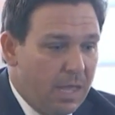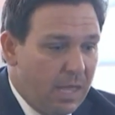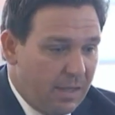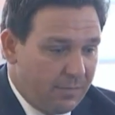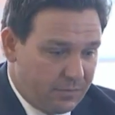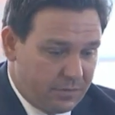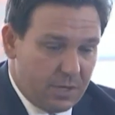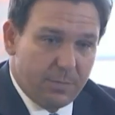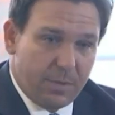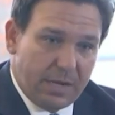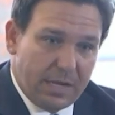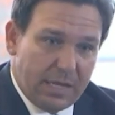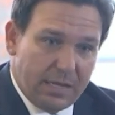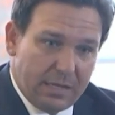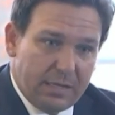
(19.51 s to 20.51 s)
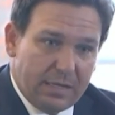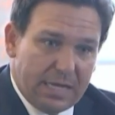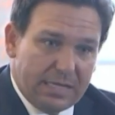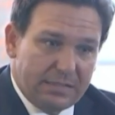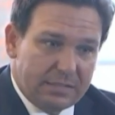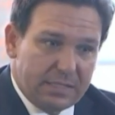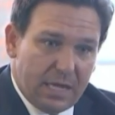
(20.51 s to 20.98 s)
If somebody
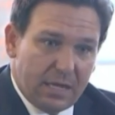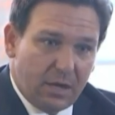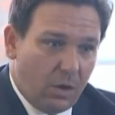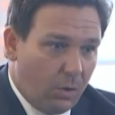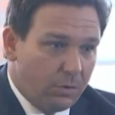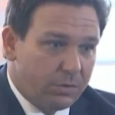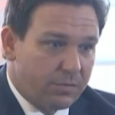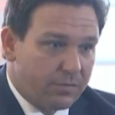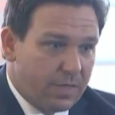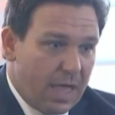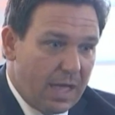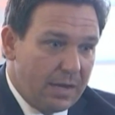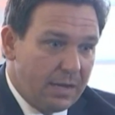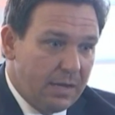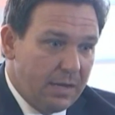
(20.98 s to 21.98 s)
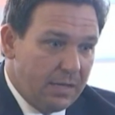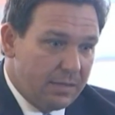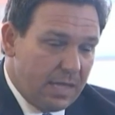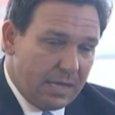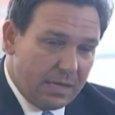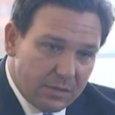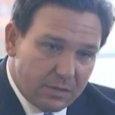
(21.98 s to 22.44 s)
gets hold of that,
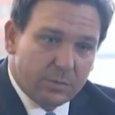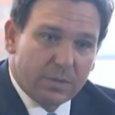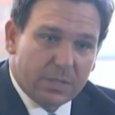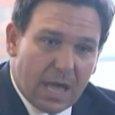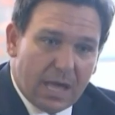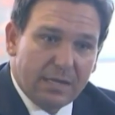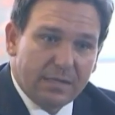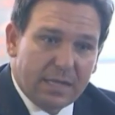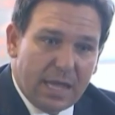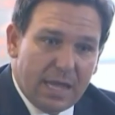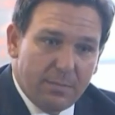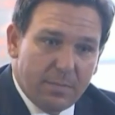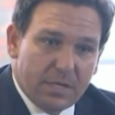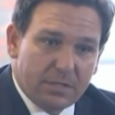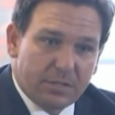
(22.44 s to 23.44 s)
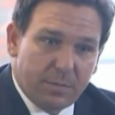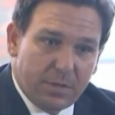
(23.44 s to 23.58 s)
they can do a lot of damage.